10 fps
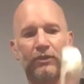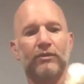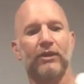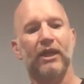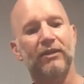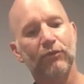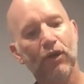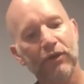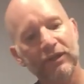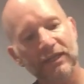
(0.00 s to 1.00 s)
Okay, and I'm
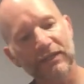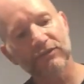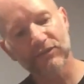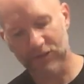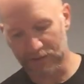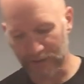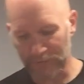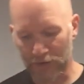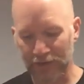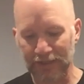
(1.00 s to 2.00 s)
going into
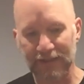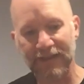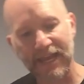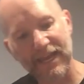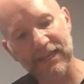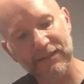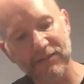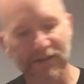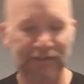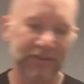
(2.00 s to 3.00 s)
the
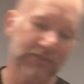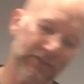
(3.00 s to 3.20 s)
end on each